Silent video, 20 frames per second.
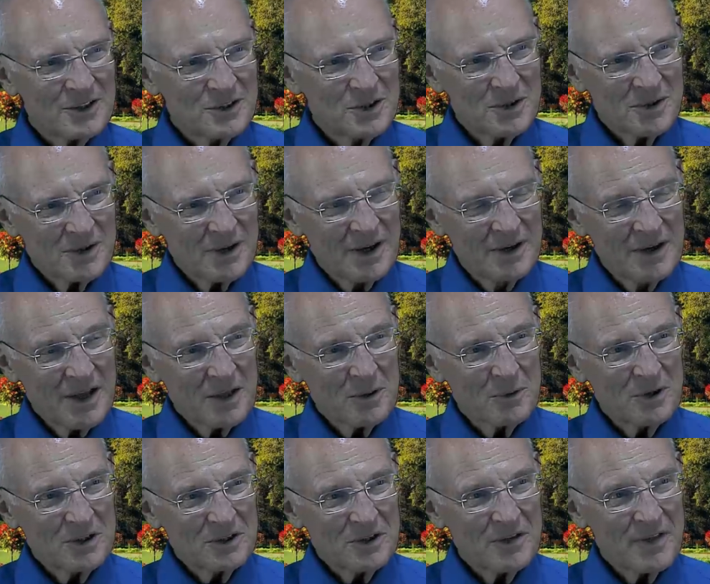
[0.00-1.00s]
you another
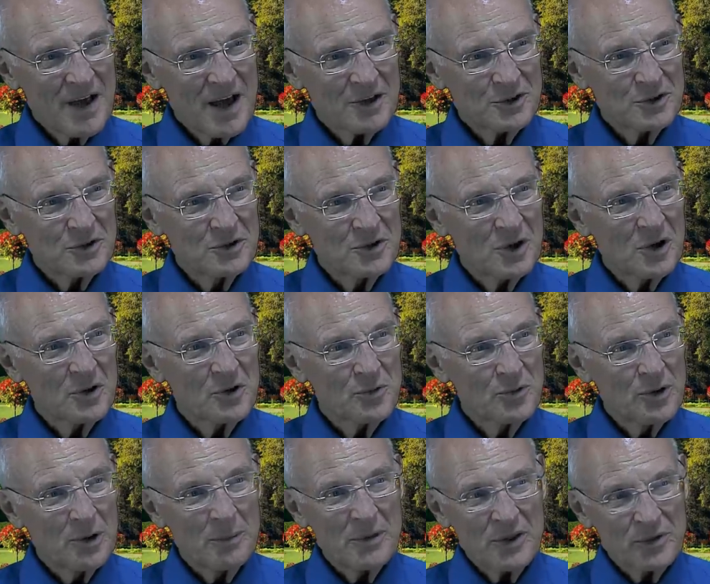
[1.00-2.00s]
one to that. You know, the
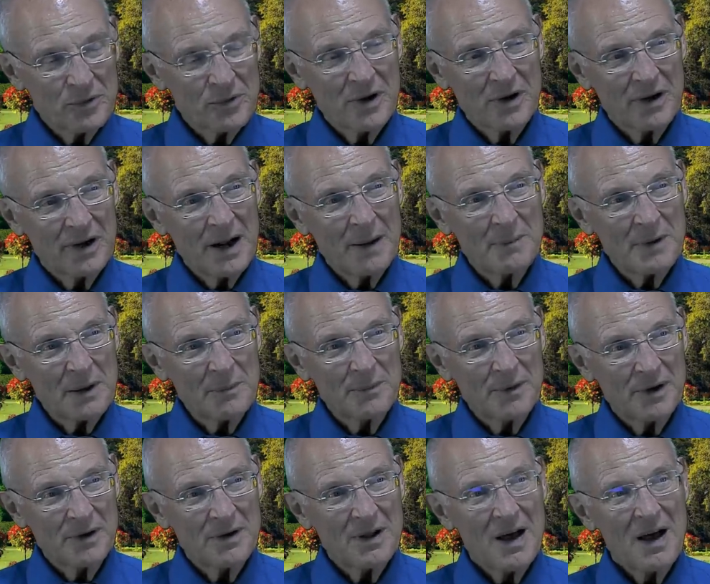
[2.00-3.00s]
ruby-throated
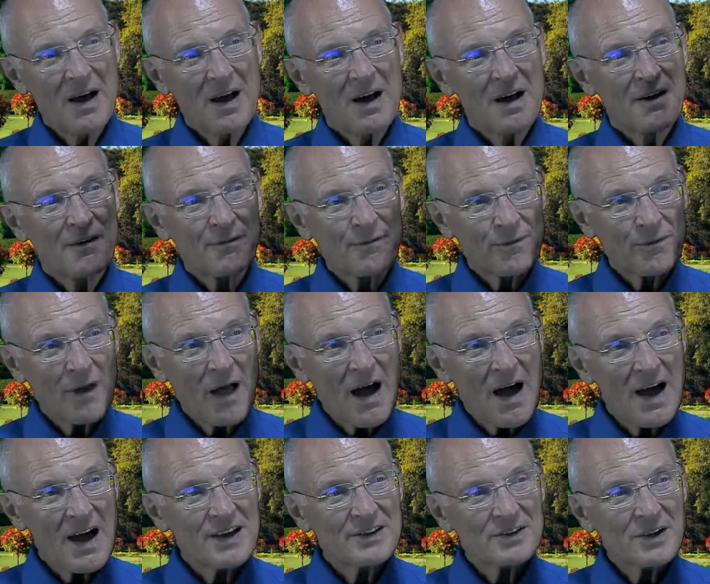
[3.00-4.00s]
hummingbird yeah.
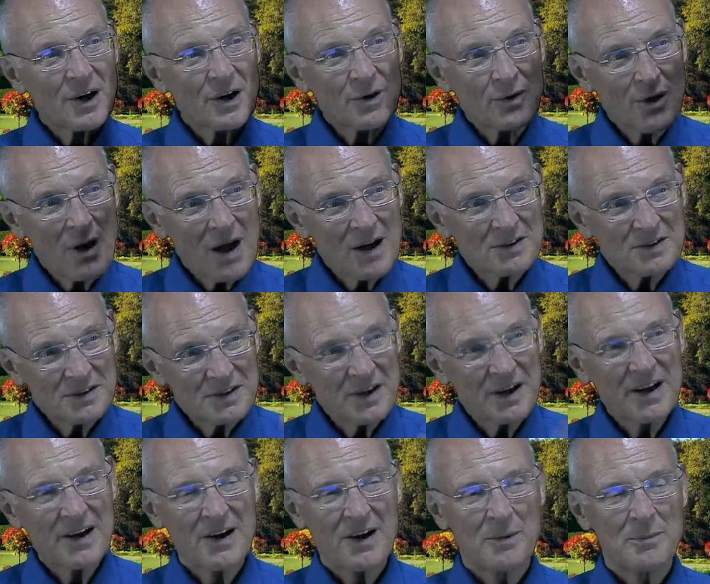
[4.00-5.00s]
flies across the
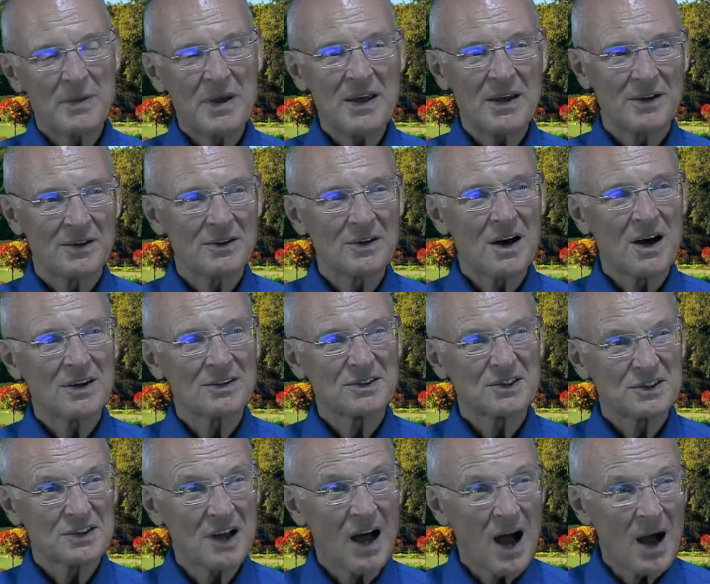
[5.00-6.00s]
Caribbean
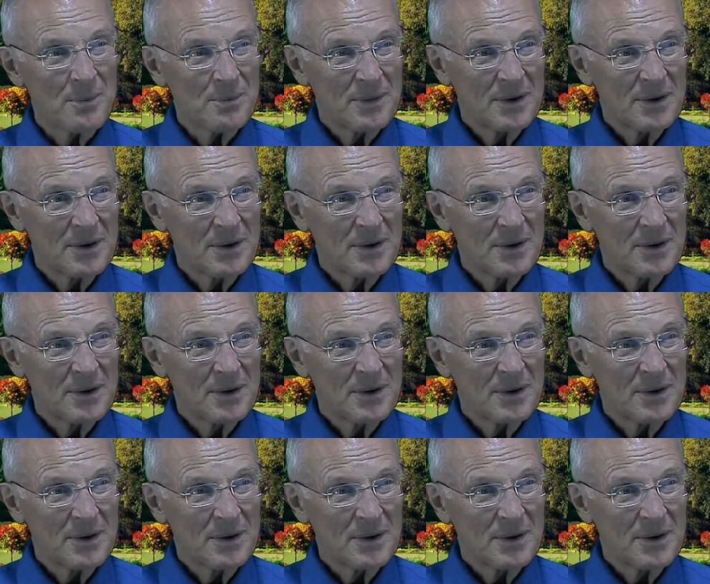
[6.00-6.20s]
nonstop.